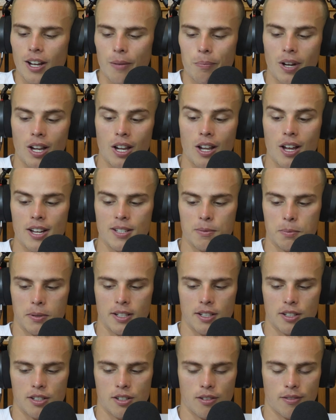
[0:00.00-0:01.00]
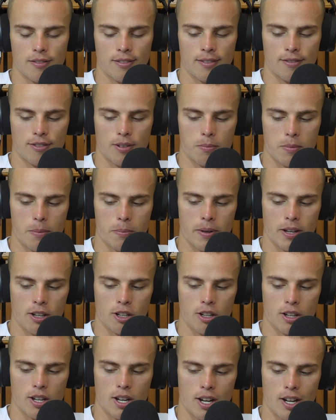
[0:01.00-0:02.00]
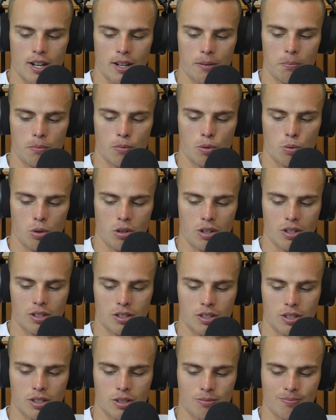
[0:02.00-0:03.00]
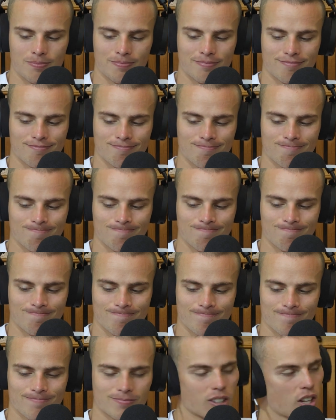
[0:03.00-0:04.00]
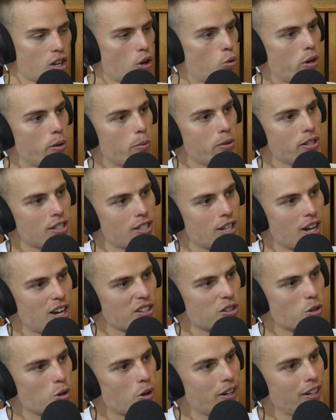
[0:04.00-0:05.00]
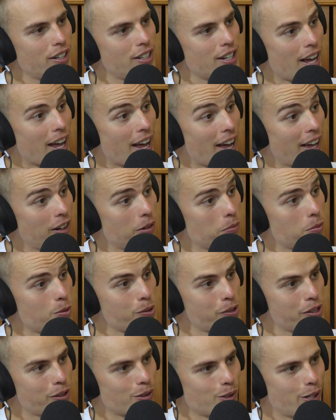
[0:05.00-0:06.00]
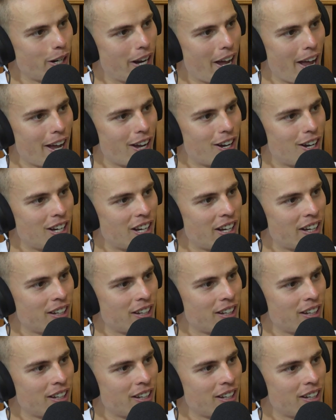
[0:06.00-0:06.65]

My last prediction for my bingo card was we would start talking to animals through AI.